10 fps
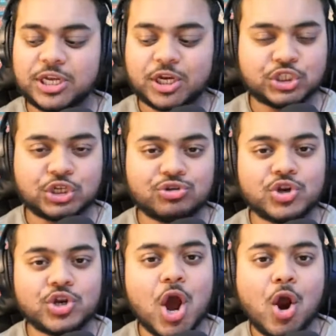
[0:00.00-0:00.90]
Because you
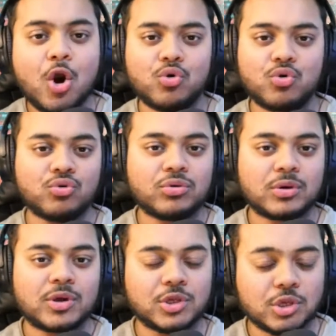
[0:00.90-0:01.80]
know
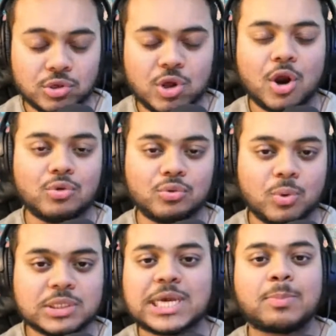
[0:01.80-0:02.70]
what
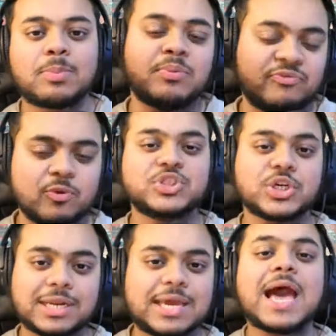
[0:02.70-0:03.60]
type of performance you're going to
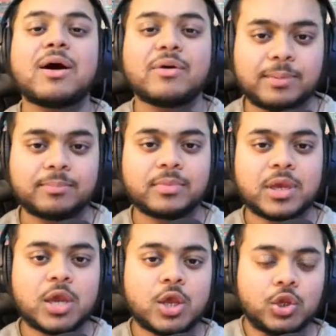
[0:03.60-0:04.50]
get out of them.
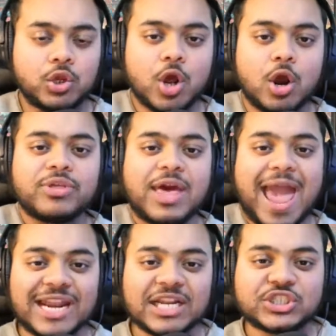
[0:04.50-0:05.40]
You know the
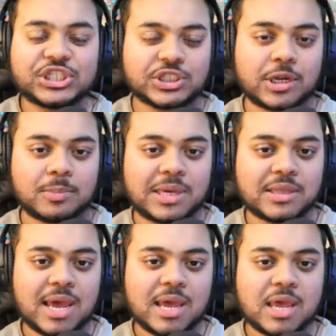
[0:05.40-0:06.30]
energy is going to be
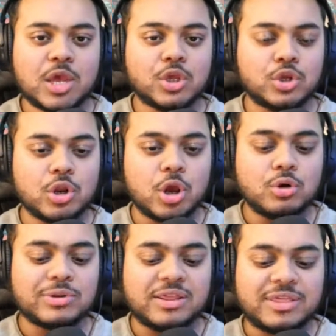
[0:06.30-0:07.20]
there. You know
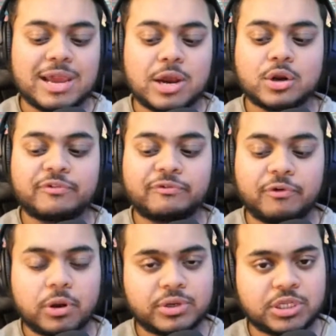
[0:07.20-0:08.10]
that they are going to
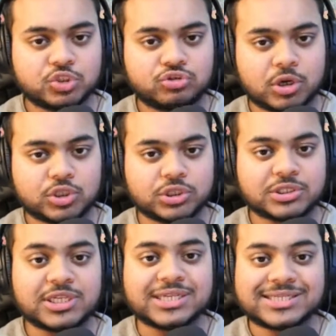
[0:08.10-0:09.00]
follow the instructions to
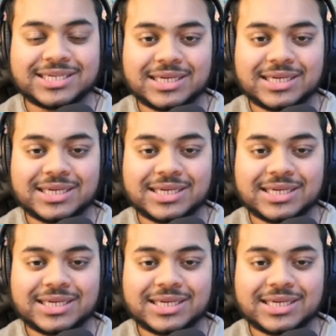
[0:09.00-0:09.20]
the T.